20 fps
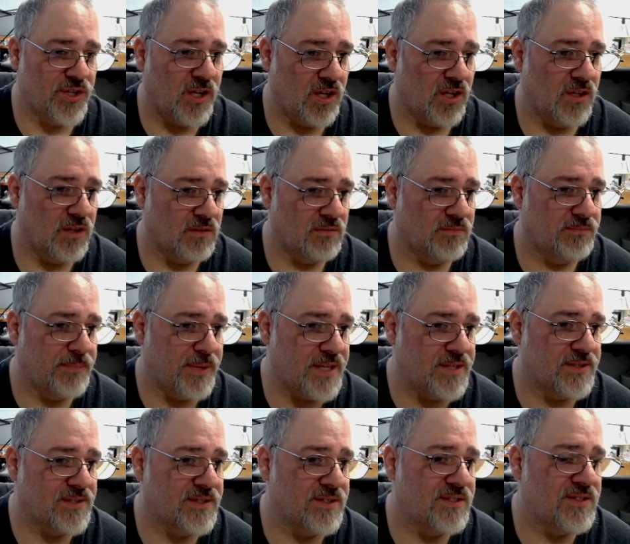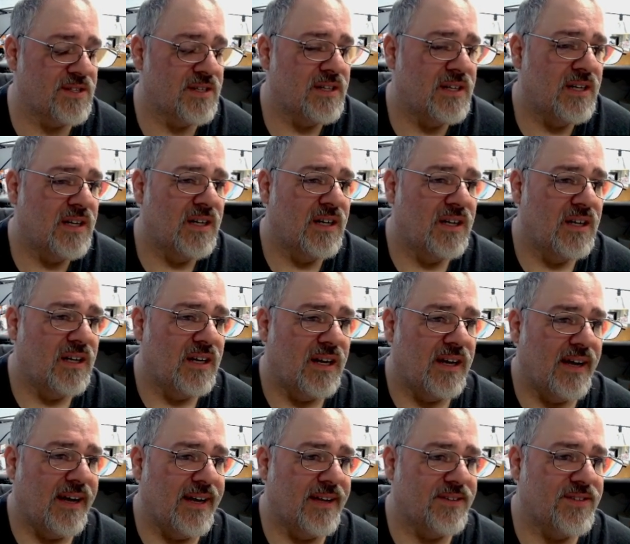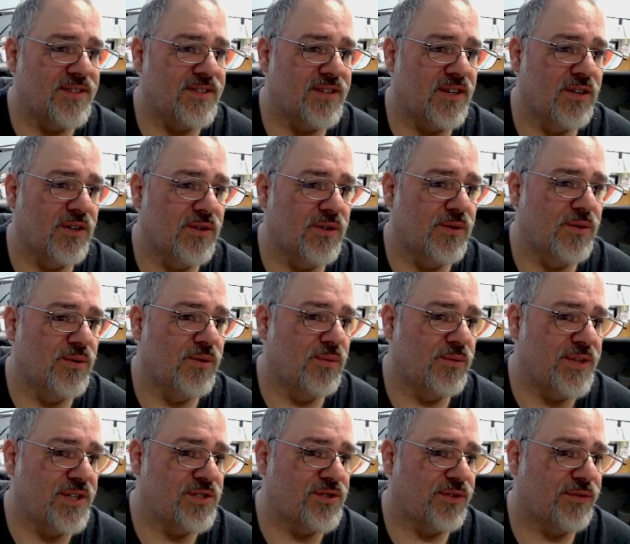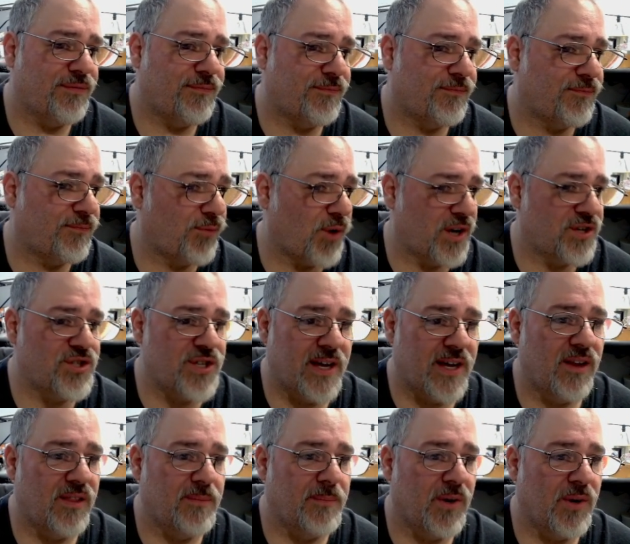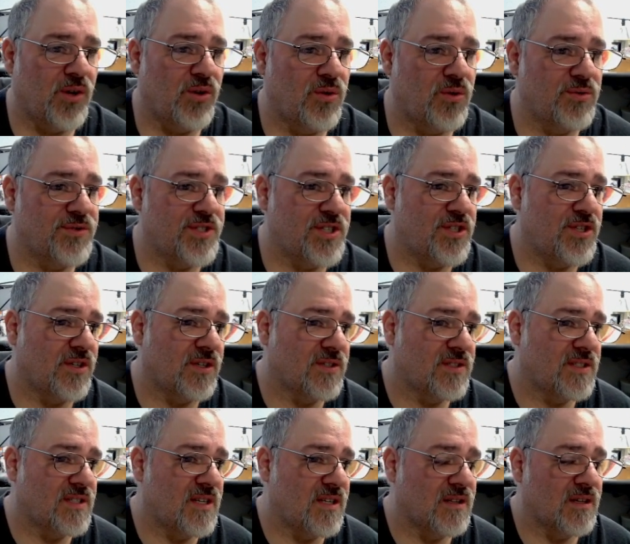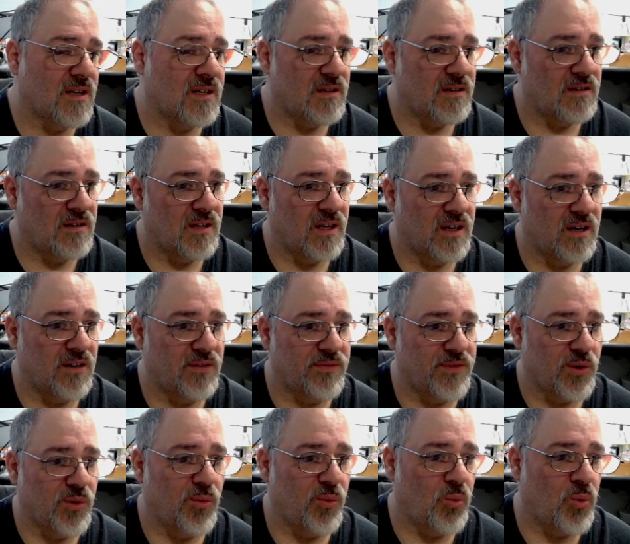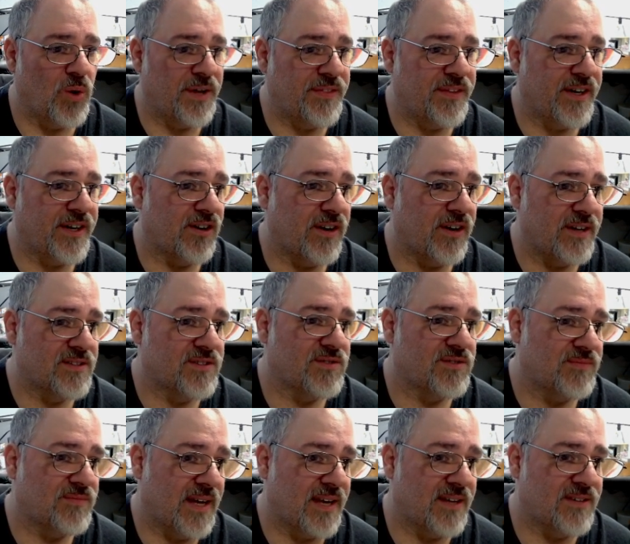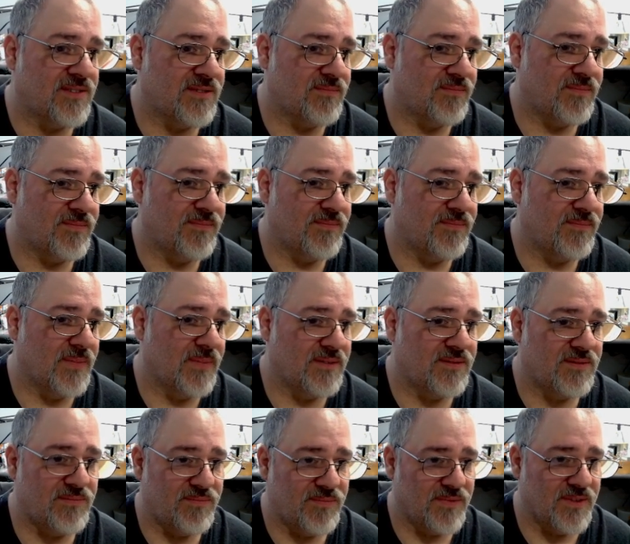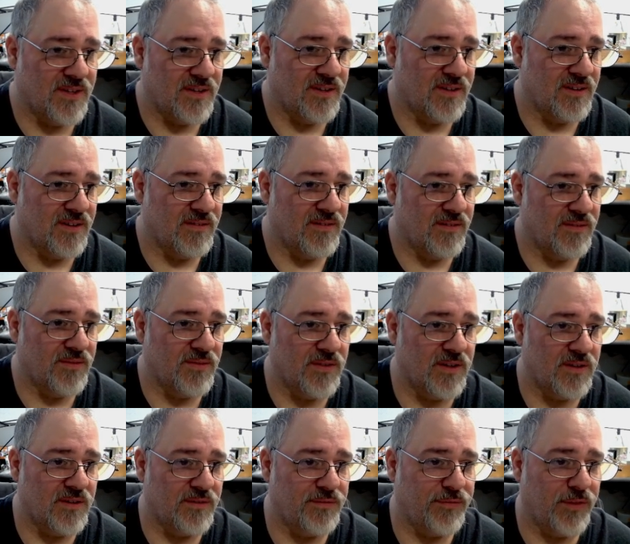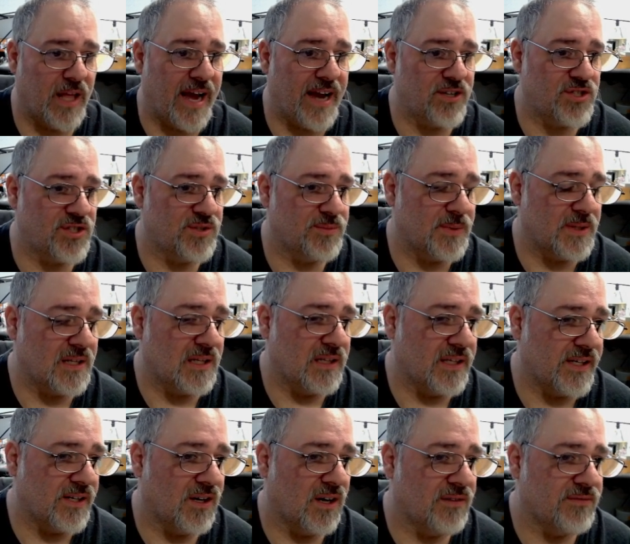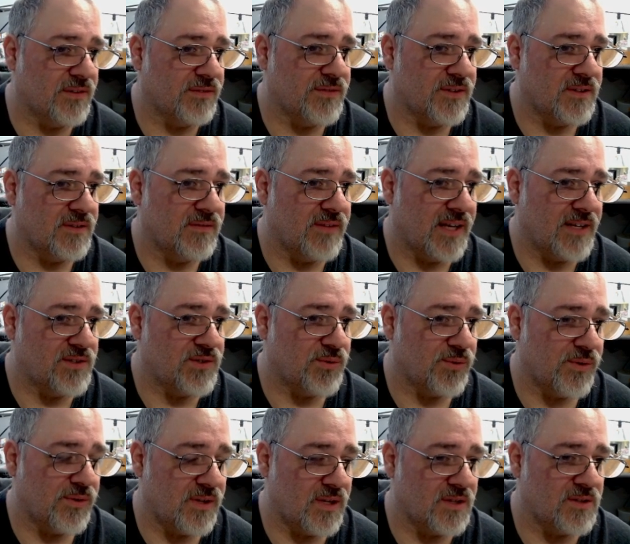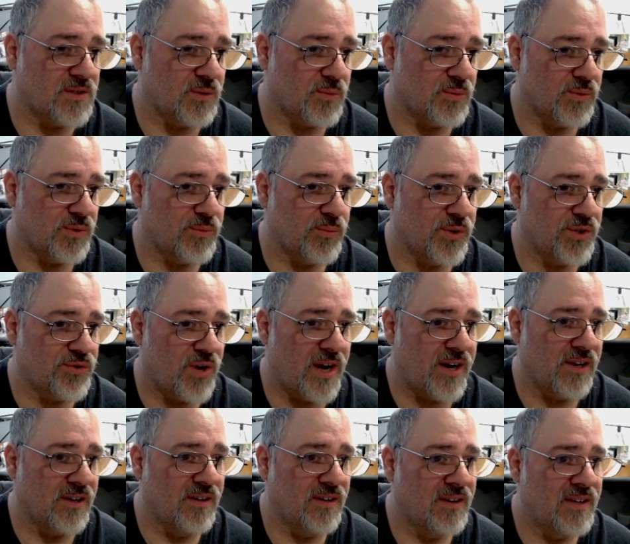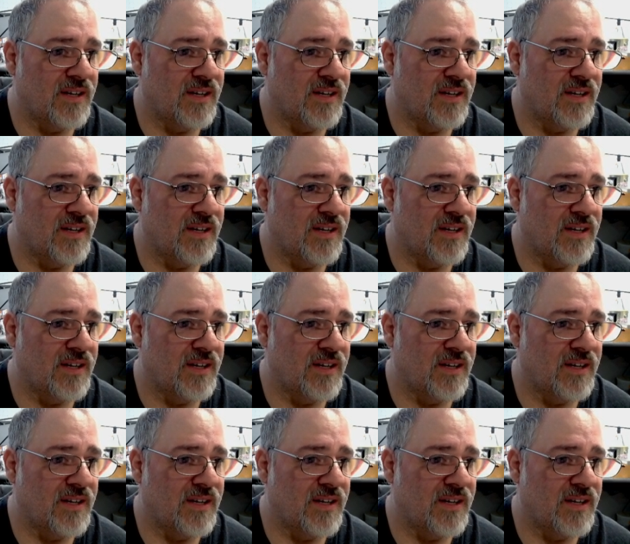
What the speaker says: hull pieces, and so these are fresh out of the molds, and you can see that the one there has the flash has been cleaned off of it and that sort of thing. So we try to